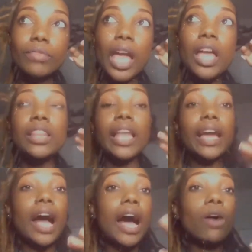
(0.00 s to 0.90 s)
Like
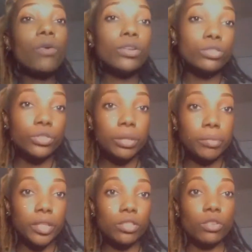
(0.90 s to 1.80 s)
hot oil
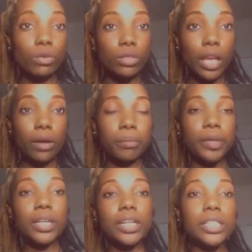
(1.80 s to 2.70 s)
treatments, those help
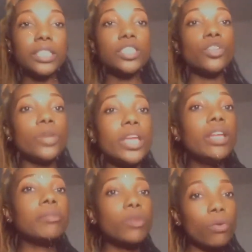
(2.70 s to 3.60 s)
because you heat
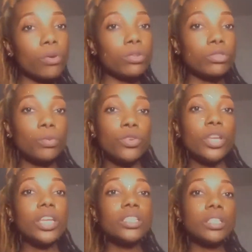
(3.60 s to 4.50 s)
up the oil. So when you
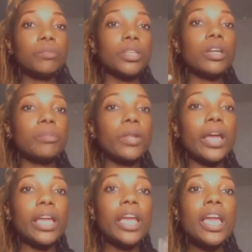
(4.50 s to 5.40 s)
heat something up, like
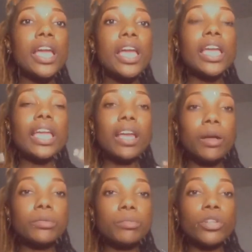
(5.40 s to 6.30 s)
it helps
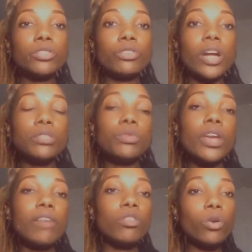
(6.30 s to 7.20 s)
moisturize. When you
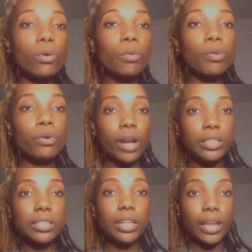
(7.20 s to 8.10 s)
have low
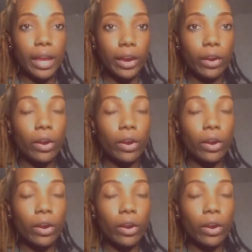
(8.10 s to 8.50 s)
porosity hair,